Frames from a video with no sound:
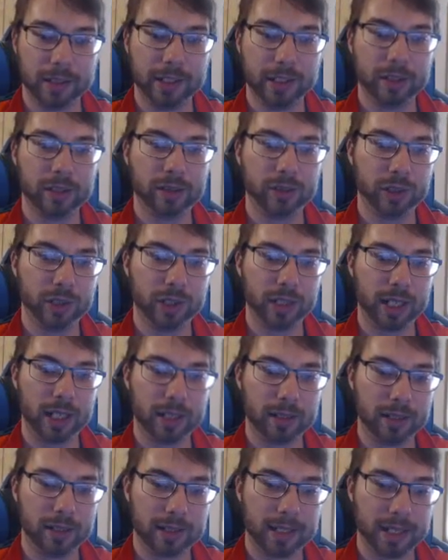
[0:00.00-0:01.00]
Neos Fusion
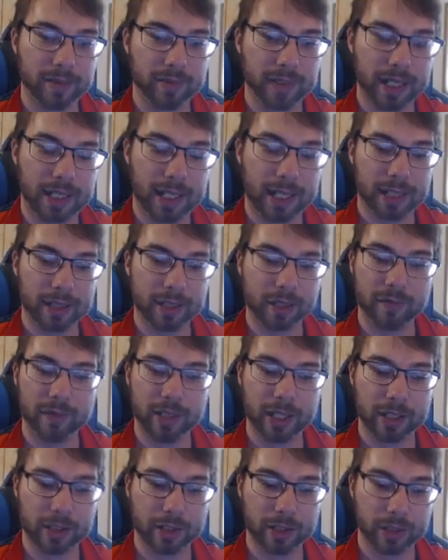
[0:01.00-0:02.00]
does have that added
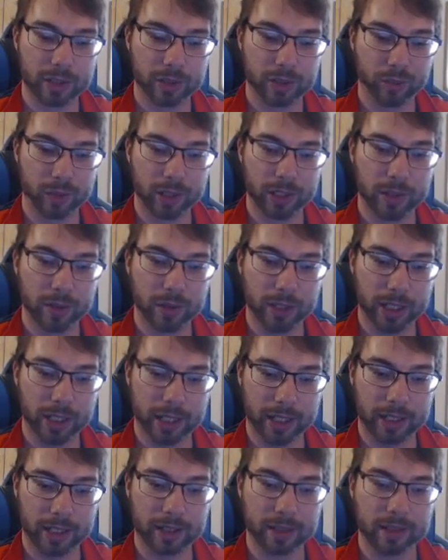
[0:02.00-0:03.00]
advantage where you
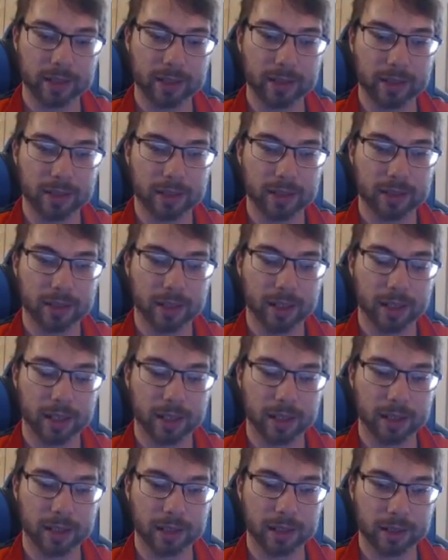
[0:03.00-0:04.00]
can
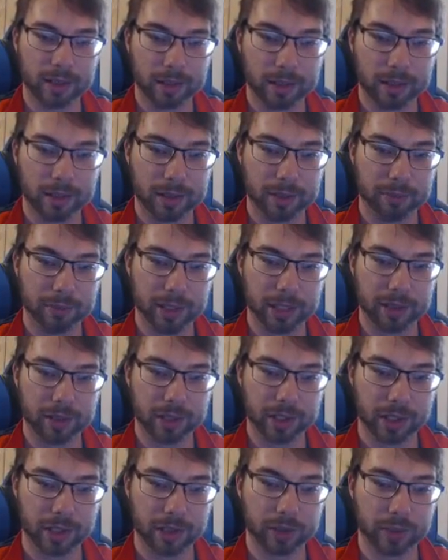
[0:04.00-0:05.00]
make
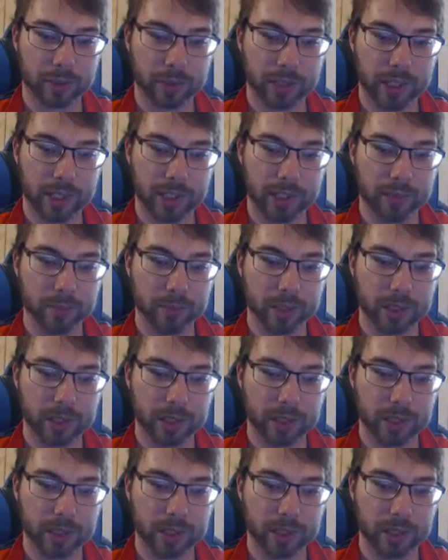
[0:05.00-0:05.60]
those extra plays.